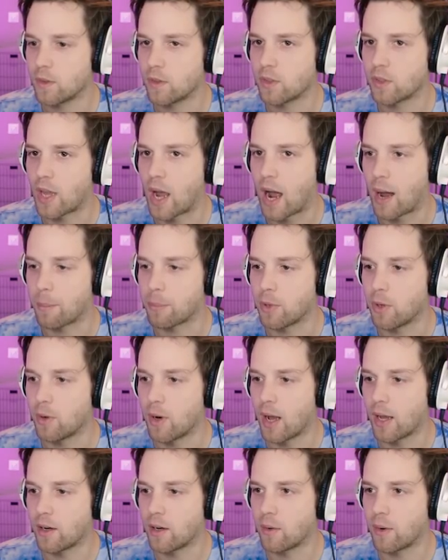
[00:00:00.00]
Stop,
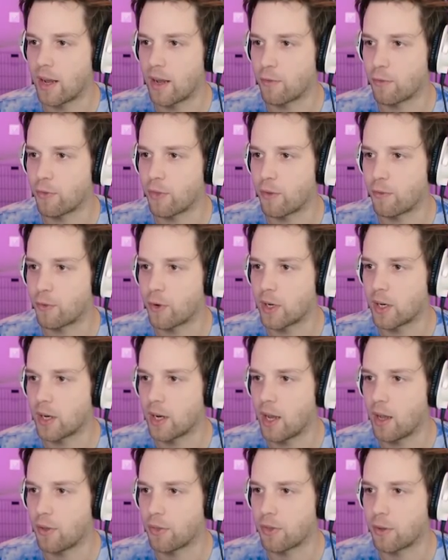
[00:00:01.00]
dude, I don't have the freaking
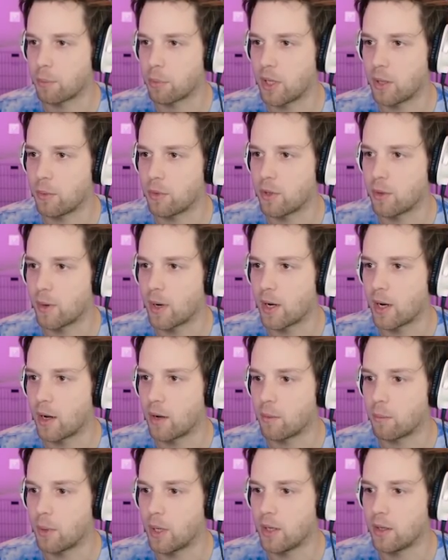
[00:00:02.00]
health to play with you right
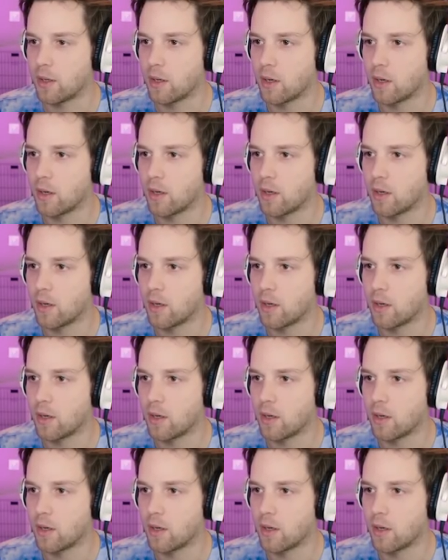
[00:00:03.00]
now, bud.